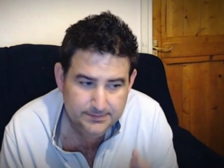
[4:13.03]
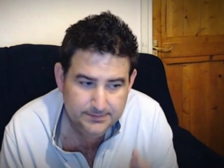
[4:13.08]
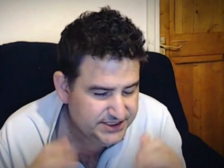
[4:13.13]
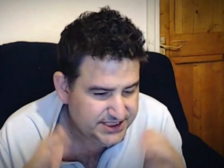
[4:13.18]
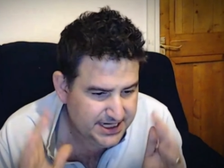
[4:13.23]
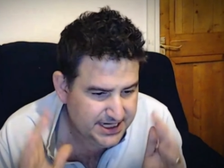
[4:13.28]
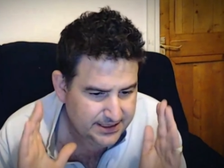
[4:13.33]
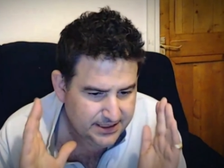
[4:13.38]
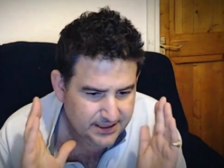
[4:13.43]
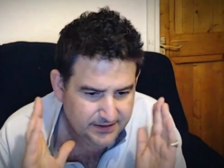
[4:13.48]

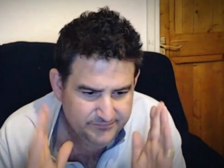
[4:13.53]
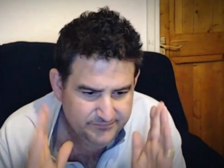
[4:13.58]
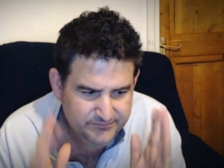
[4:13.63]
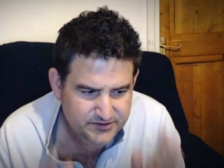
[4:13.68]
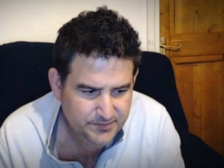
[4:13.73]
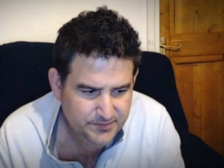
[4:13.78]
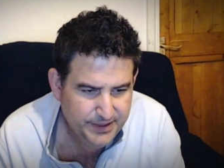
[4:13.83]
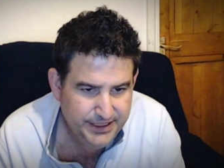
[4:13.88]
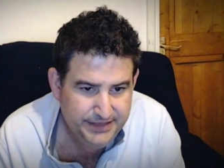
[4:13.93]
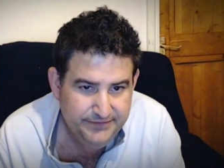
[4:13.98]
Sat
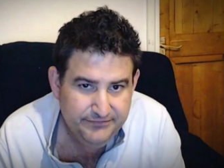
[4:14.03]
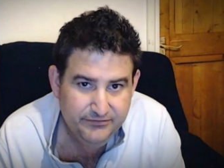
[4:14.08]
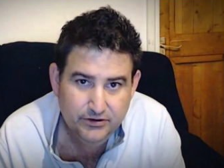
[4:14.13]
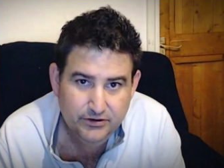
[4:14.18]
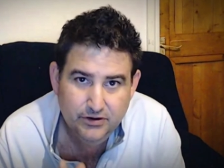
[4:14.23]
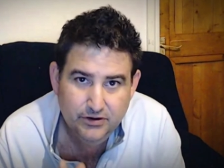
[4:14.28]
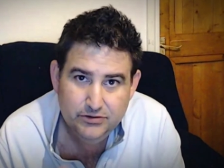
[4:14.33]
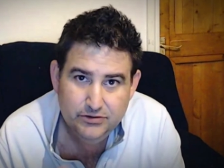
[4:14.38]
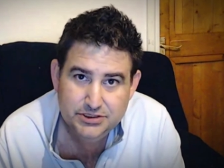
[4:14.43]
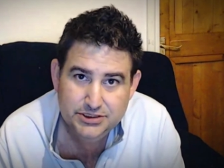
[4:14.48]
comfortably for a
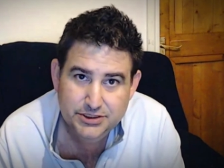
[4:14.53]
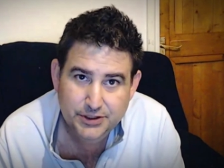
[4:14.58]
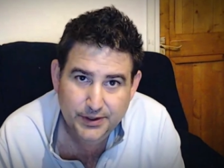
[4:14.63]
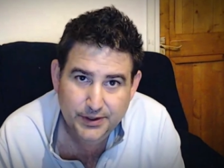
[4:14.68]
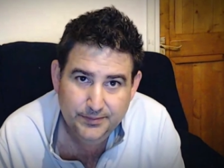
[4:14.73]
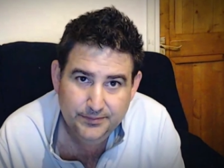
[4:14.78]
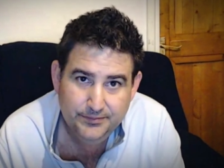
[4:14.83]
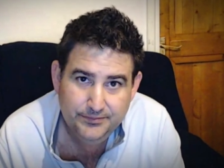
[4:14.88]
long time.